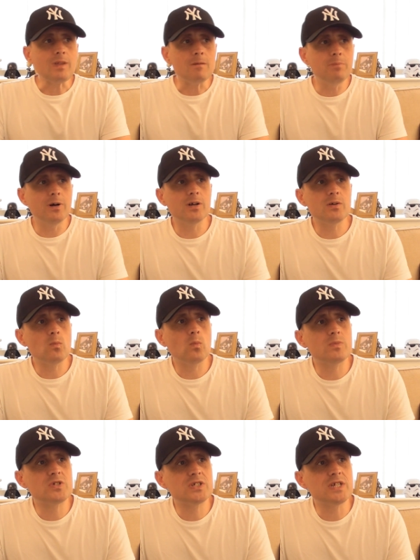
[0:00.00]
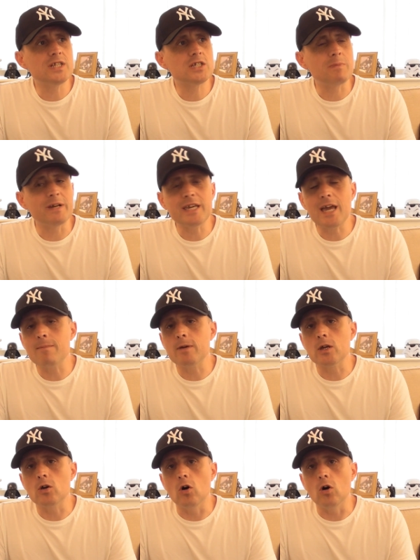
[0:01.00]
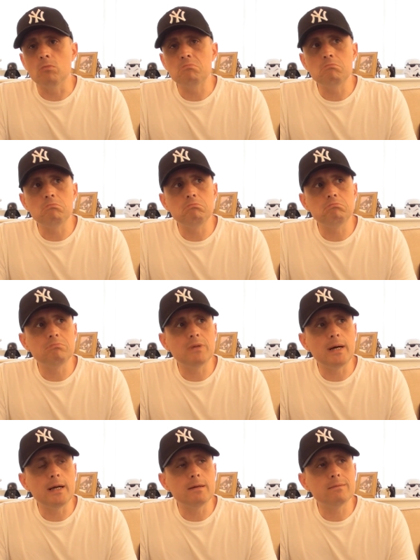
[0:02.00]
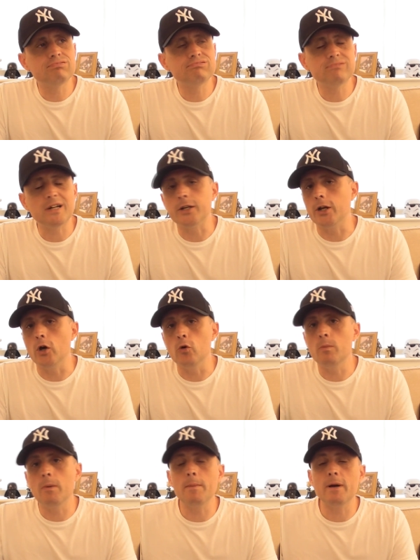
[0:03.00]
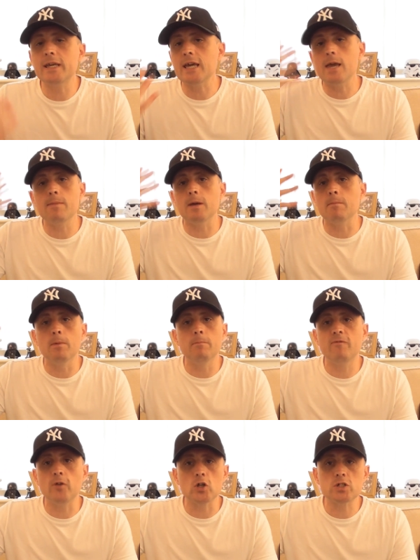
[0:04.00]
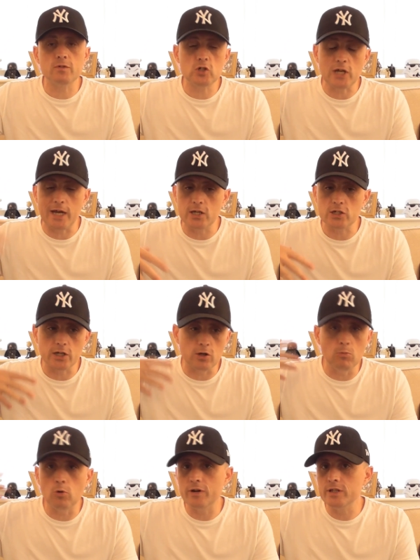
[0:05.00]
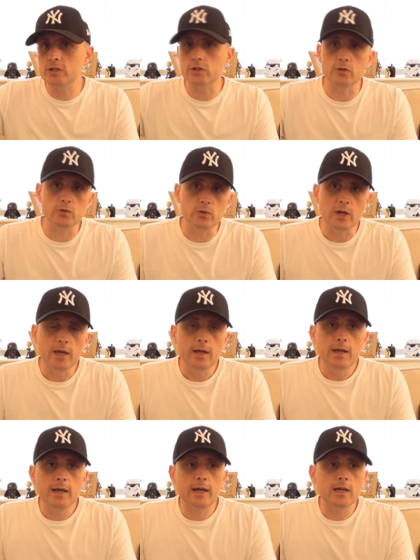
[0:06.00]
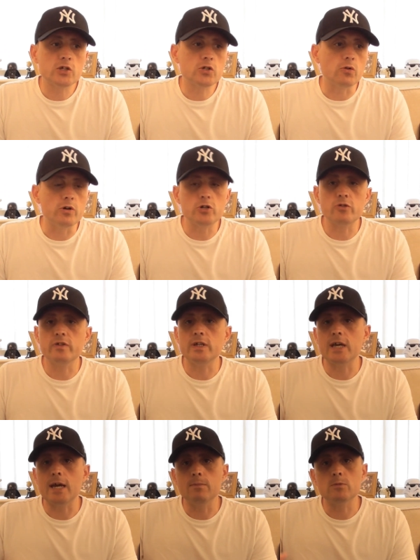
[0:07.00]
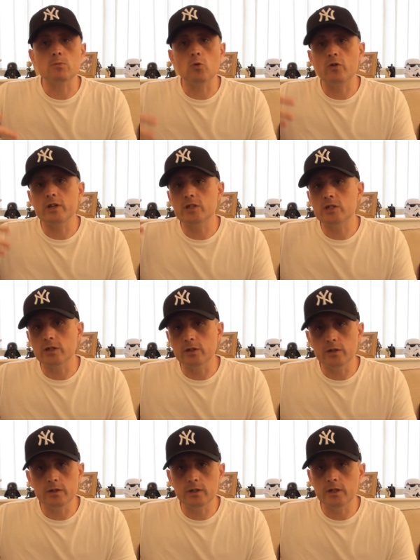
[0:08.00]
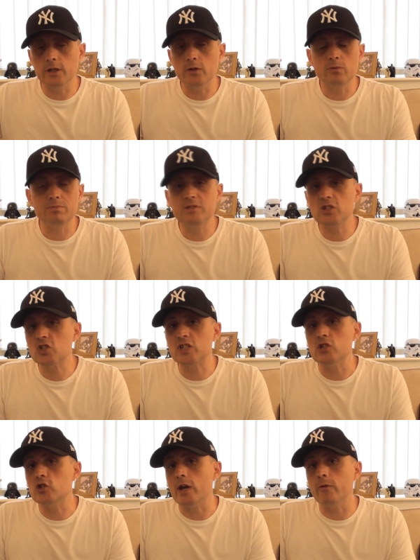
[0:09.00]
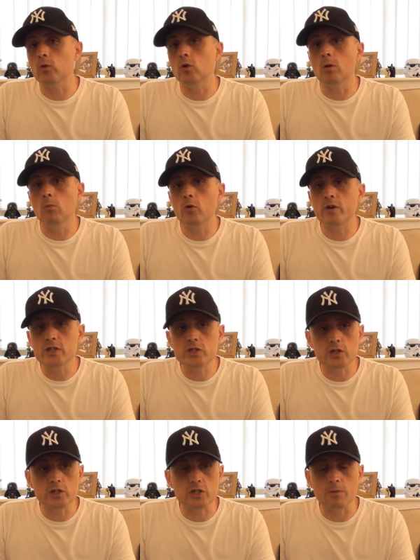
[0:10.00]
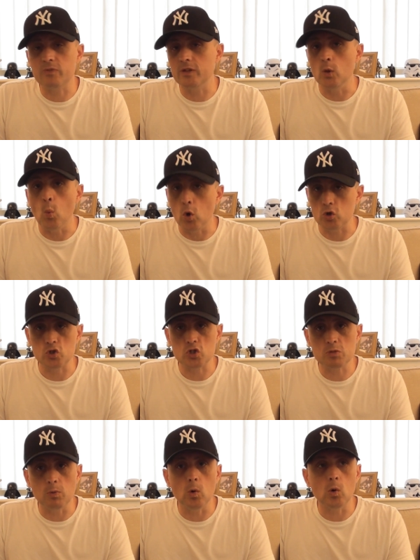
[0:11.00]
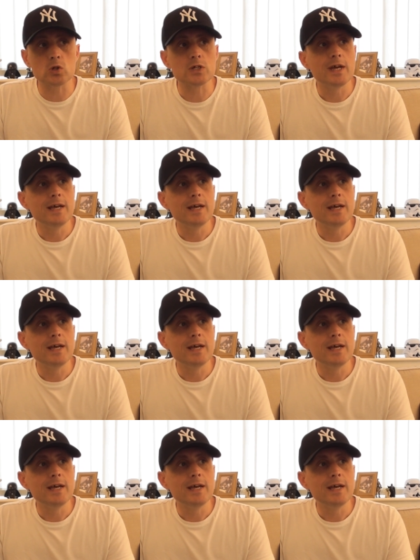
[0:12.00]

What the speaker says: But since my gaming got, I don't know, my gaming philosophy changed. I got more into story-driven games, more into, you know, just in general, got more into something that wasn't sports.